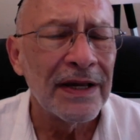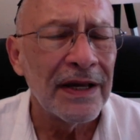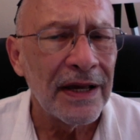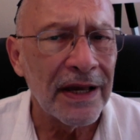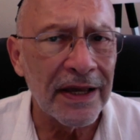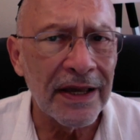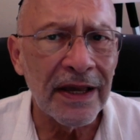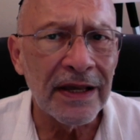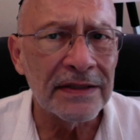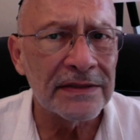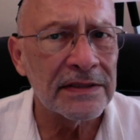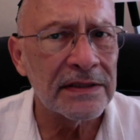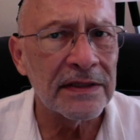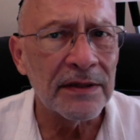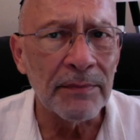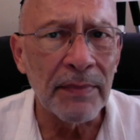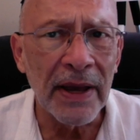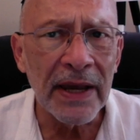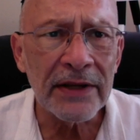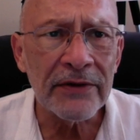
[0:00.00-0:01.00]
against the
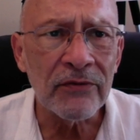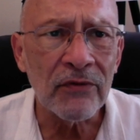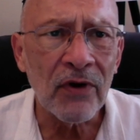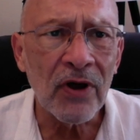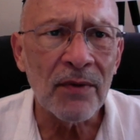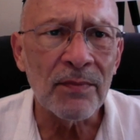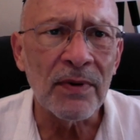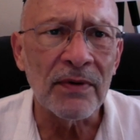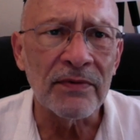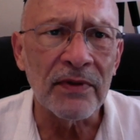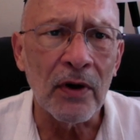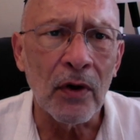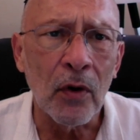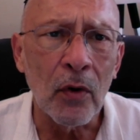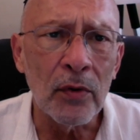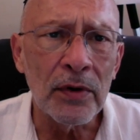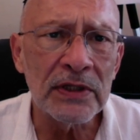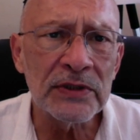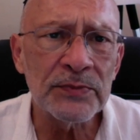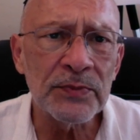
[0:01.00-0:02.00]
backdrop of the
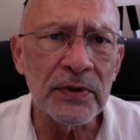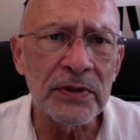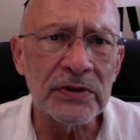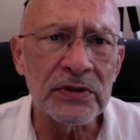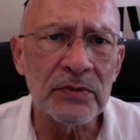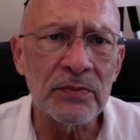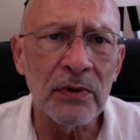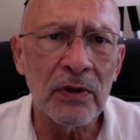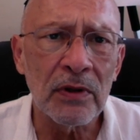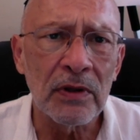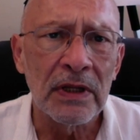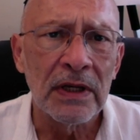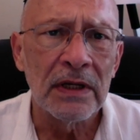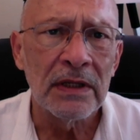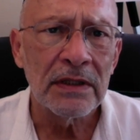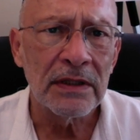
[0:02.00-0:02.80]
Wholeness Principle